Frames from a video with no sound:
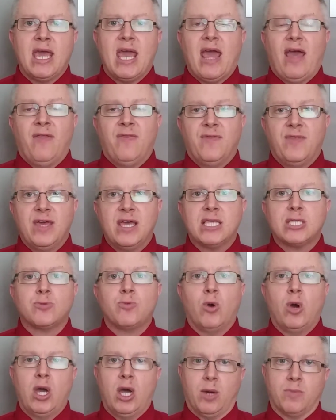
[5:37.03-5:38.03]
And this
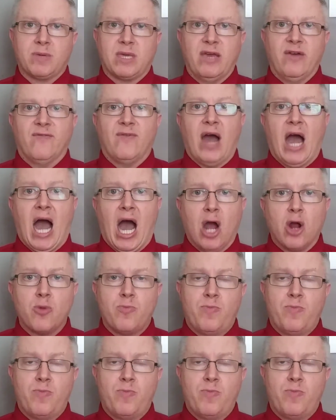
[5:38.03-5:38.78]
will help give our